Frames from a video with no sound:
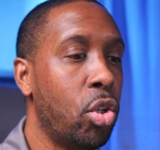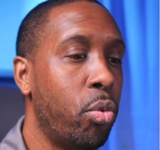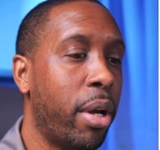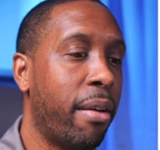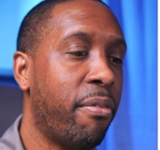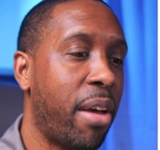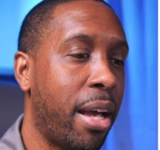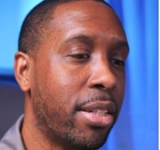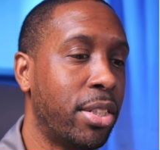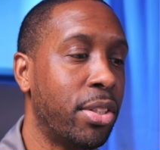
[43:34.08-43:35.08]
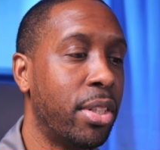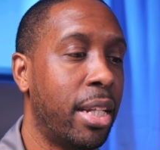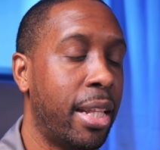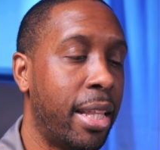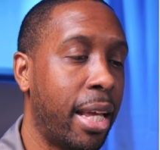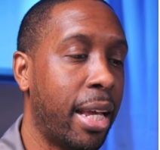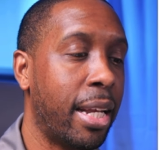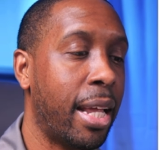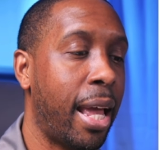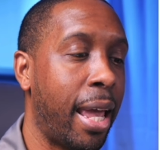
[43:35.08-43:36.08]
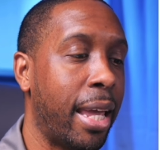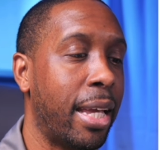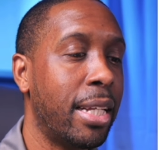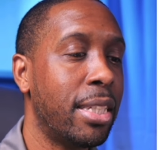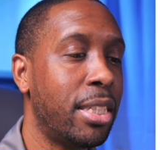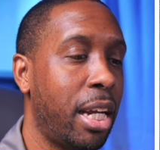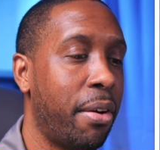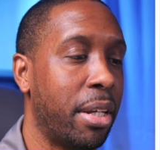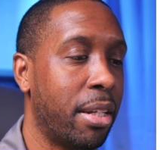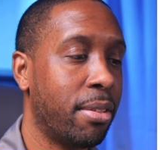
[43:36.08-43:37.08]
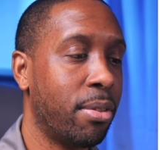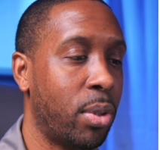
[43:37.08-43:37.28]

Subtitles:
Who ran faster than a chariot?